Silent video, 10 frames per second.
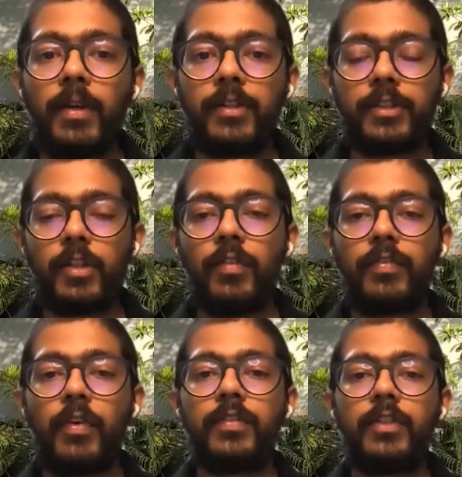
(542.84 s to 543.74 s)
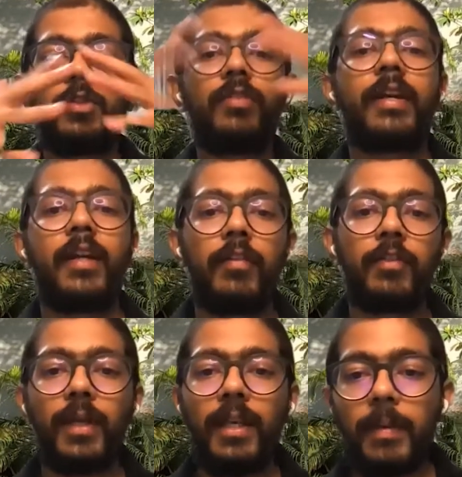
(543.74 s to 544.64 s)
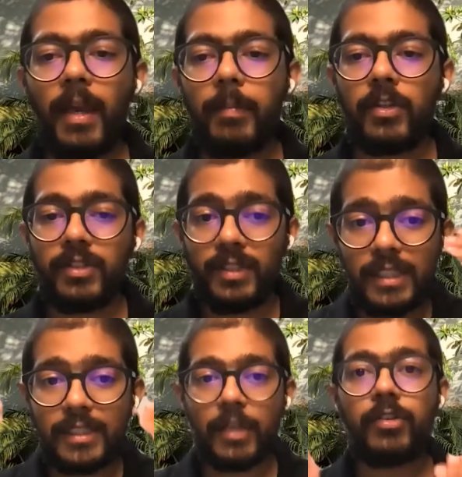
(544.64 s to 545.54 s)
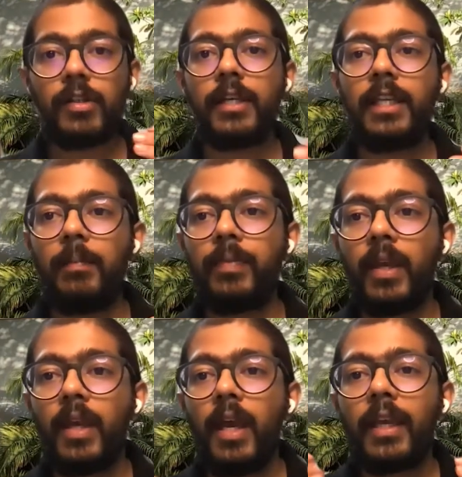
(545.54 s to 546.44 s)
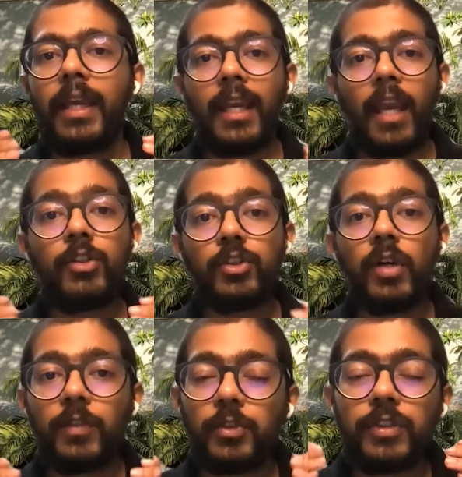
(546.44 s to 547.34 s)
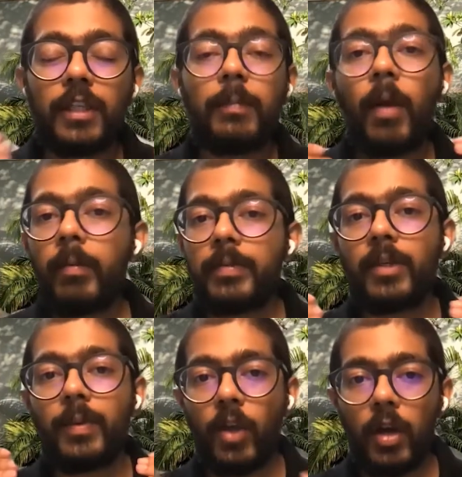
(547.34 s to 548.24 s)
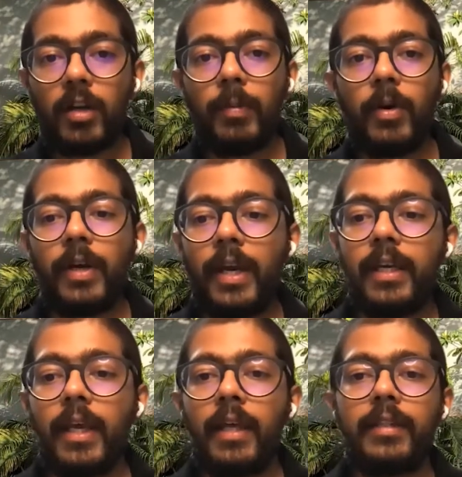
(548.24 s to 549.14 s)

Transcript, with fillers: because of this unified GraphQL API, because this central team can now solve those three problems that we talked about, right?